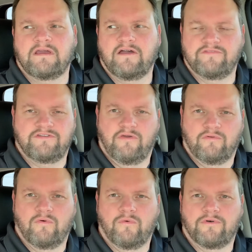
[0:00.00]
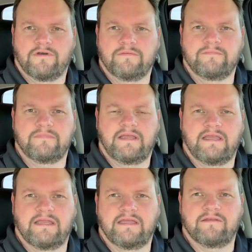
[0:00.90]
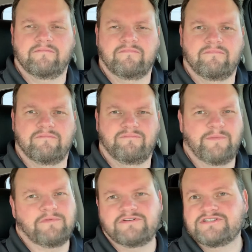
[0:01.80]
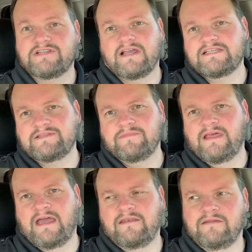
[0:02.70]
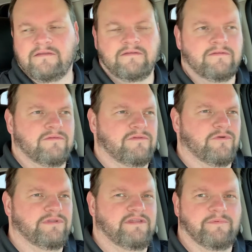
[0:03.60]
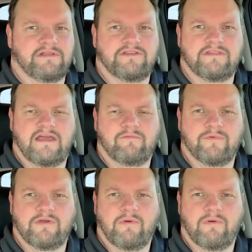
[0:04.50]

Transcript: of the total order? And people are just accustomed to that. And we typically do that when we